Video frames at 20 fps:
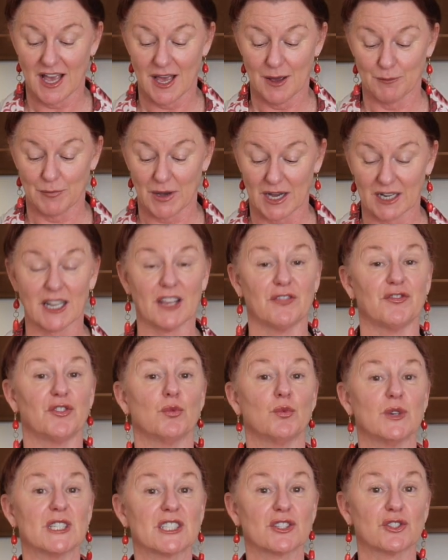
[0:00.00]
But if you
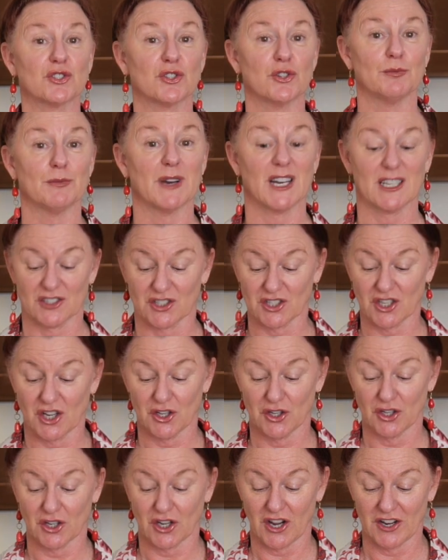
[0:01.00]
whisk too much,
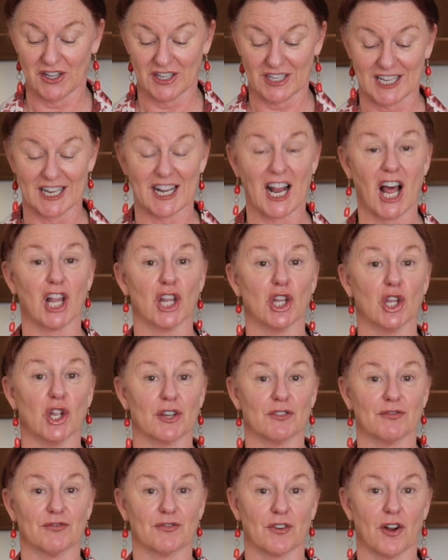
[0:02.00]
you're going to get a lot
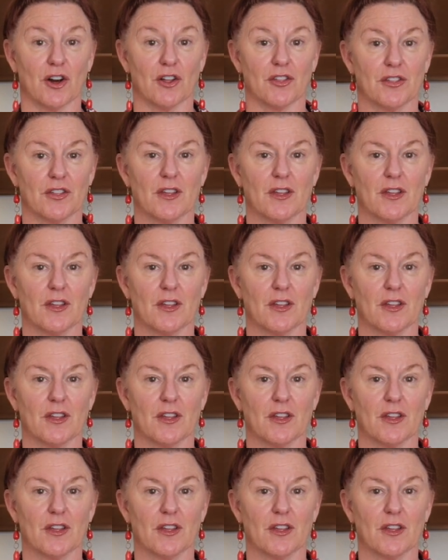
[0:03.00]
of froth.